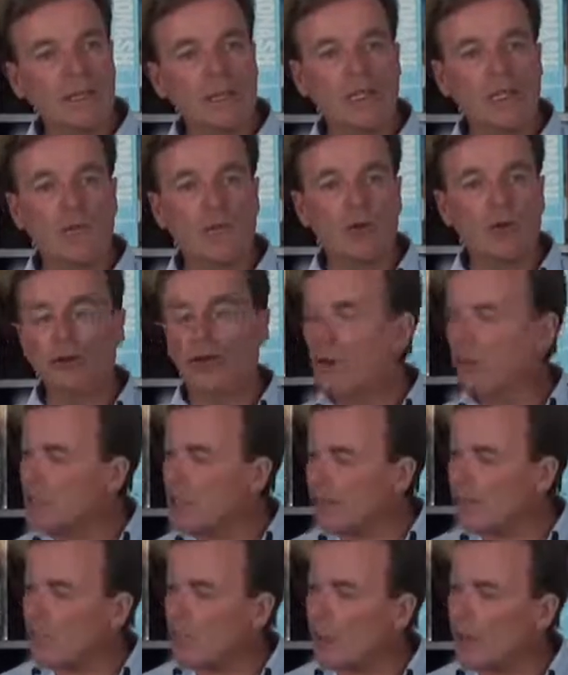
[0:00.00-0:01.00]
He's my
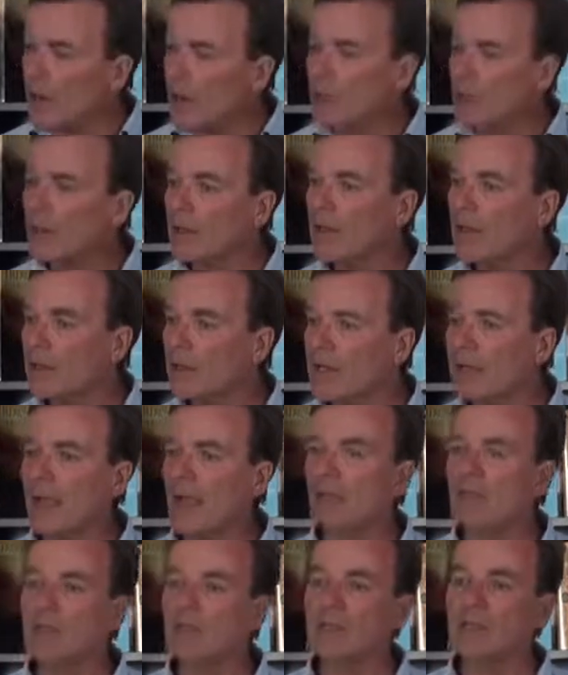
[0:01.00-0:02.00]
content writer, and he
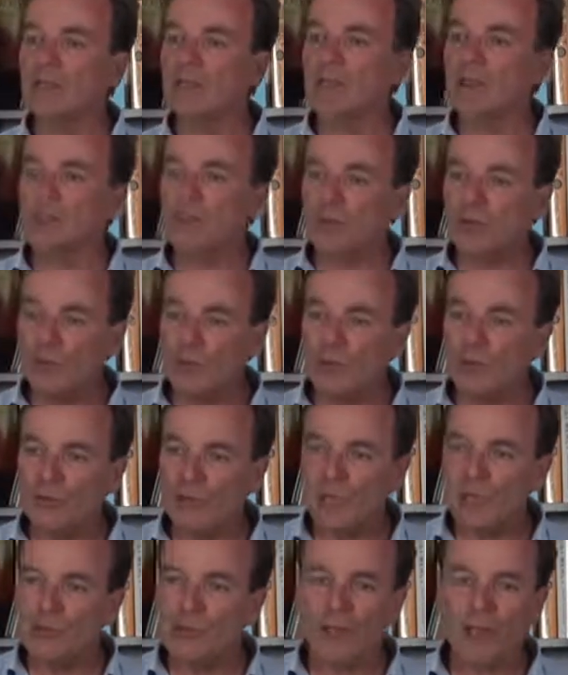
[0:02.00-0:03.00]
came to me some two
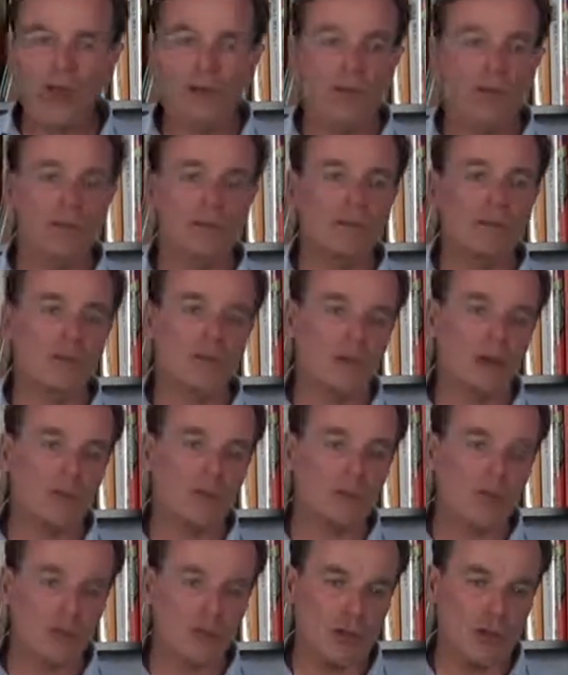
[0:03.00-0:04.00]
years ago when he was a
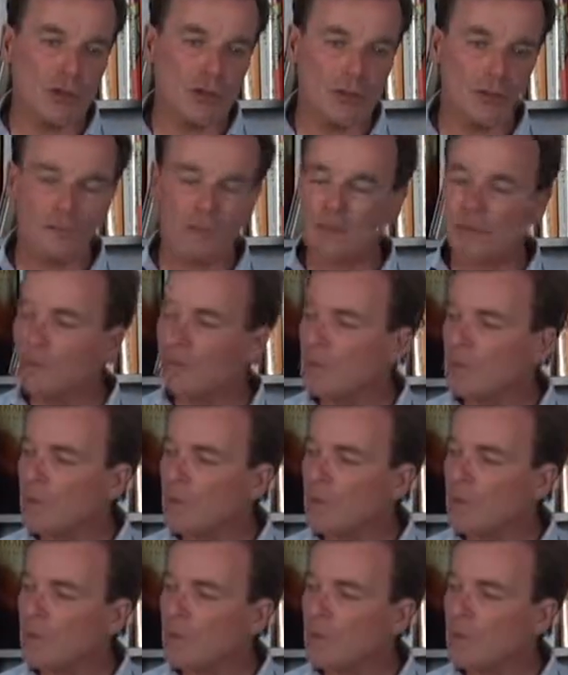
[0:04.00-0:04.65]
graduate journalist,